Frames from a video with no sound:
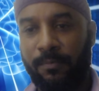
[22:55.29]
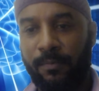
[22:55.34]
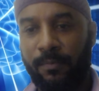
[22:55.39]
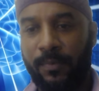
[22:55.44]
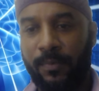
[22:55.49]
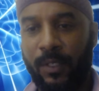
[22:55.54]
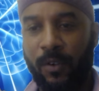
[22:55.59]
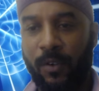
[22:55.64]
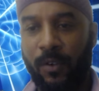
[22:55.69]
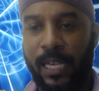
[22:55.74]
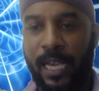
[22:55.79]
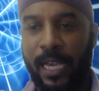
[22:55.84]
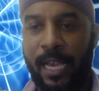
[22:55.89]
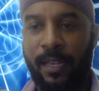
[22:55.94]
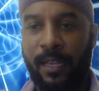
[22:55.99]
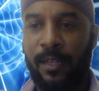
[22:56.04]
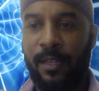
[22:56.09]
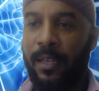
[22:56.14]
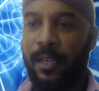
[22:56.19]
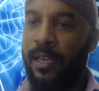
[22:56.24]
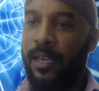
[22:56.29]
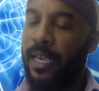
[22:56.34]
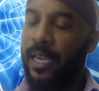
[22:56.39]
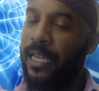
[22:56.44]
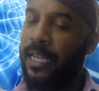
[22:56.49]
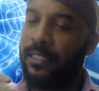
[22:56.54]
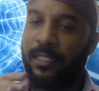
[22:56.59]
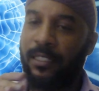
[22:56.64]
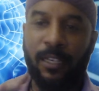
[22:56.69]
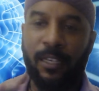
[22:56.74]
Okay? It's
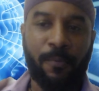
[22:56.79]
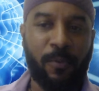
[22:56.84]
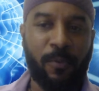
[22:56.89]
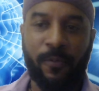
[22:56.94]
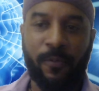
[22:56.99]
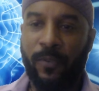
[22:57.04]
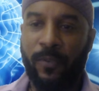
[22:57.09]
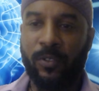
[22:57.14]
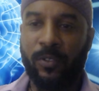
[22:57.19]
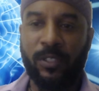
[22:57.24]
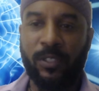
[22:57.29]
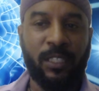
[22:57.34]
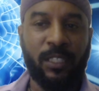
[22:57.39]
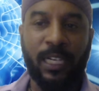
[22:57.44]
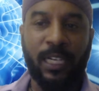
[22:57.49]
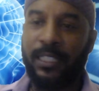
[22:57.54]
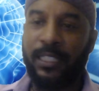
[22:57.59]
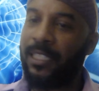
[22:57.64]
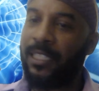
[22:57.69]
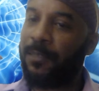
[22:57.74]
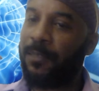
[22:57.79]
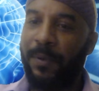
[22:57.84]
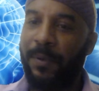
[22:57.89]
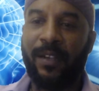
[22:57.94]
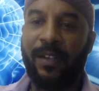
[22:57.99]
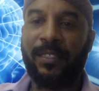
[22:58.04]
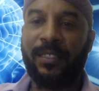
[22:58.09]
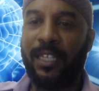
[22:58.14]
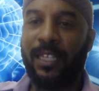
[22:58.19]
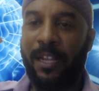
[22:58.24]
simple, folks. You're just
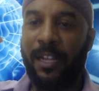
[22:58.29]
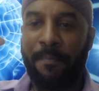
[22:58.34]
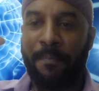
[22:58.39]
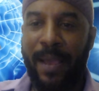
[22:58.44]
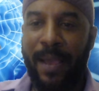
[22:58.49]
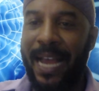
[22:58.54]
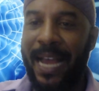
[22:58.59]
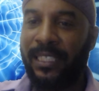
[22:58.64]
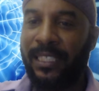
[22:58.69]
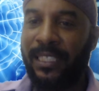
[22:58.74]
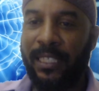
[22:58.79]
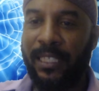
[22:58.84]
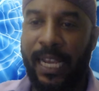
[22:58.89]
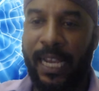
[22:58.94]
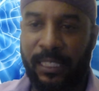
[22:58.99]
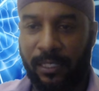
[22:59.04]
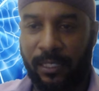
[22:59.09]
experiencing imagination.